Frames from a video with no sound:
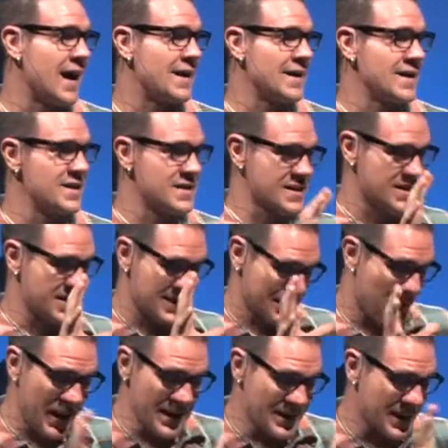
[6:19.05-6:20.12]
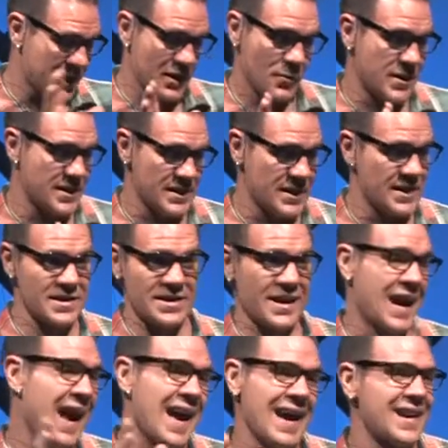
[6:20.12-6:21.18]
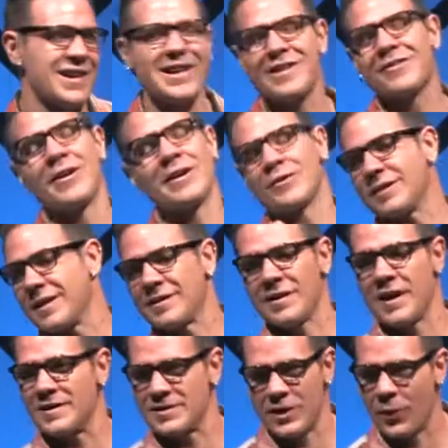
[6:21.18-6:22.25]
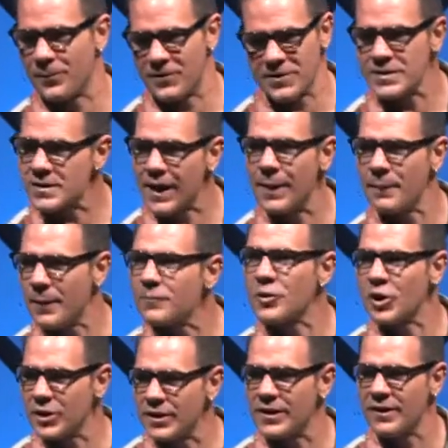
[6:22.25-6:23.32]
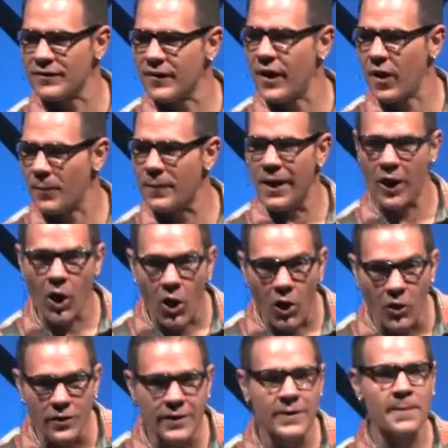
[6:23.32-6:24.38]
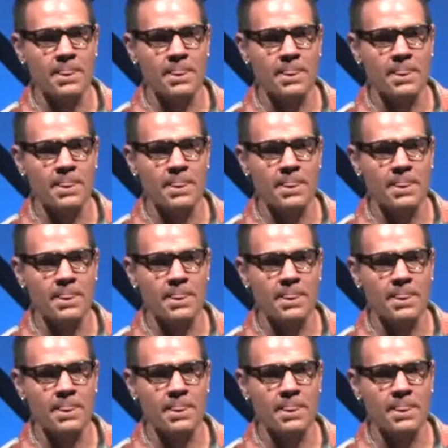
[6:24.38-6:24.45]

And he's basically what he said he's like, I, you know, I don't need God's help this time. I'm good enough on my own.